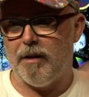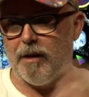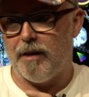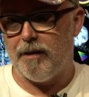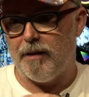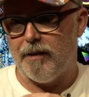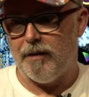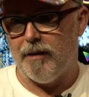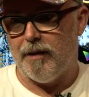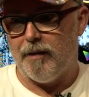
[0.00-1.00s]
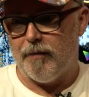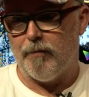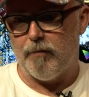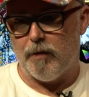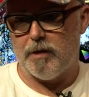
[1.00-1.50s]
like
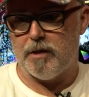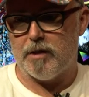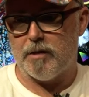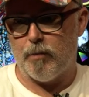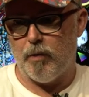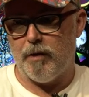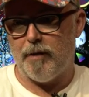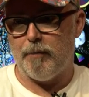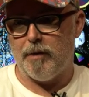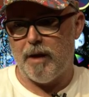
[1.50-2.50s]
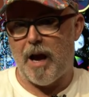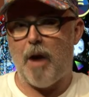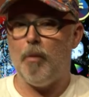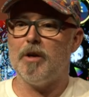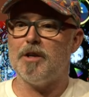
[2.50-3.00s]
it just well the the
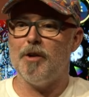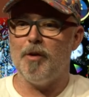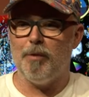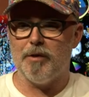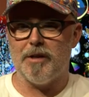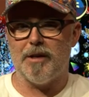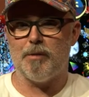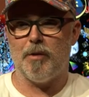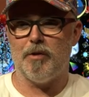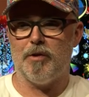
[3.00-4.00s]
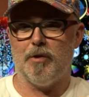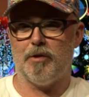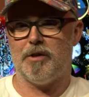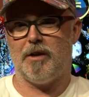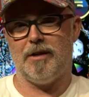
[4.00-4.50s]
artwork snowballs and I suppose your
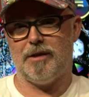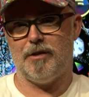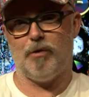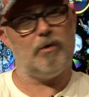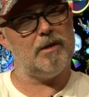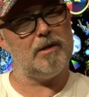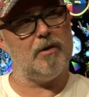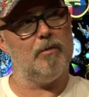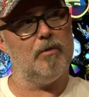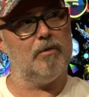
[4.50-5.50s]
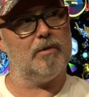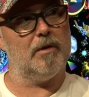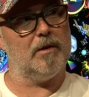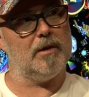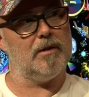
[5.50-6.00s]
kind of story snowballs,
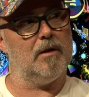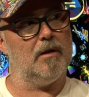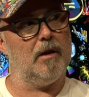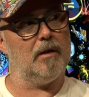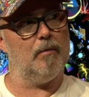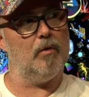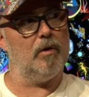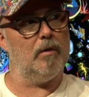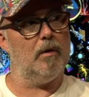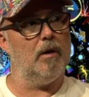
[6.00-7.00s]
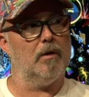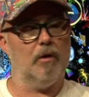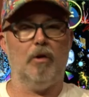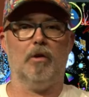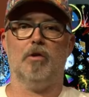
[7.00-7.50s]
doesn't it? Like the more you, the
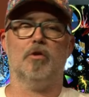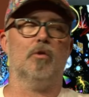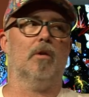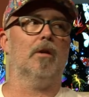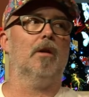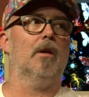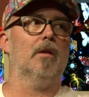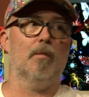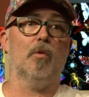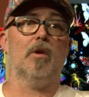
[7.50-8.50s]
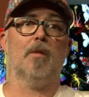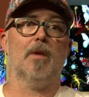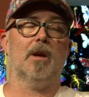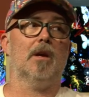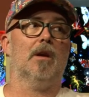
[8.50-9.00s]
longer you do it, the more you
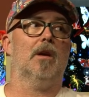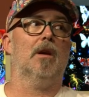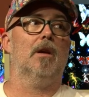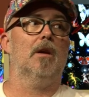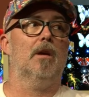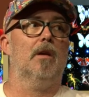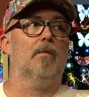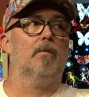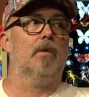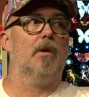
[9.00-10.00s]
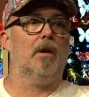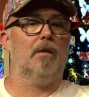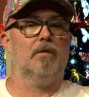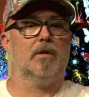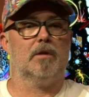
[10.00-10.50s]
make, you kind
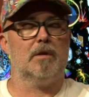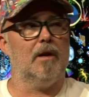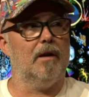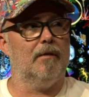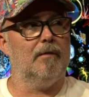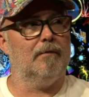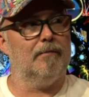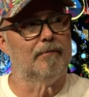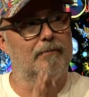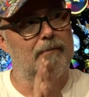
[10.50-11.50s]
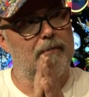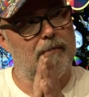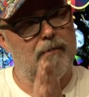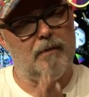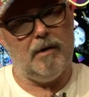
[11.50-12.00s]
of just start,
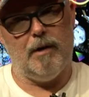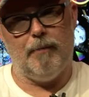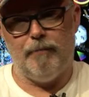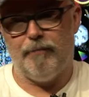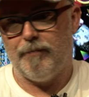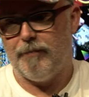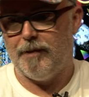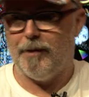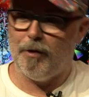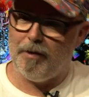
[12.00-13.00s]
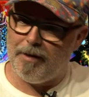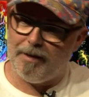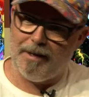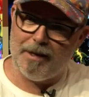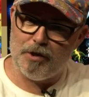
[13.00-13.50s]
um, you know,
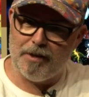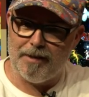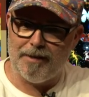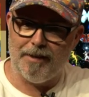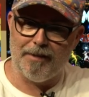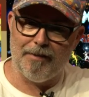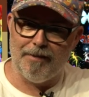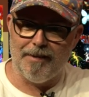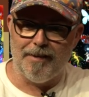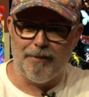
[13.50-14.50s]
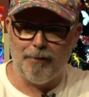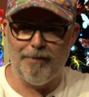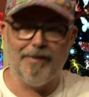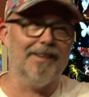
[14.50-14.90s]
like etching like a river